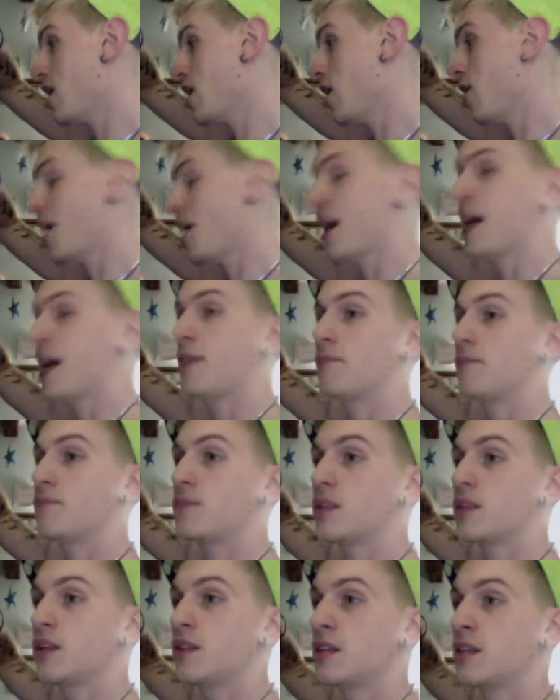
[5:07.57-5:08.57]
all right,
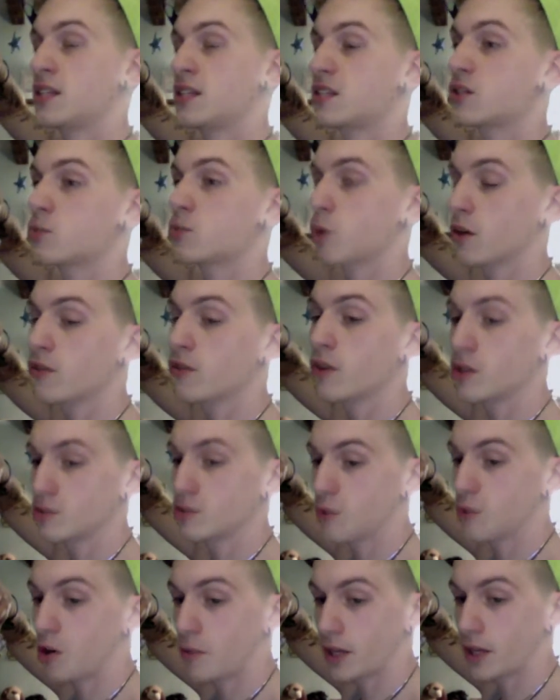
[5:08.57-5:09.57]
this is one of those
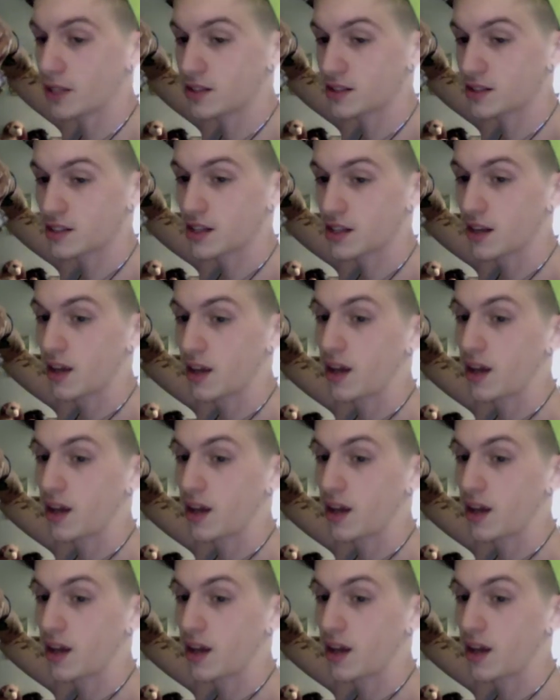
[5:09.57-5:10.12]
moments.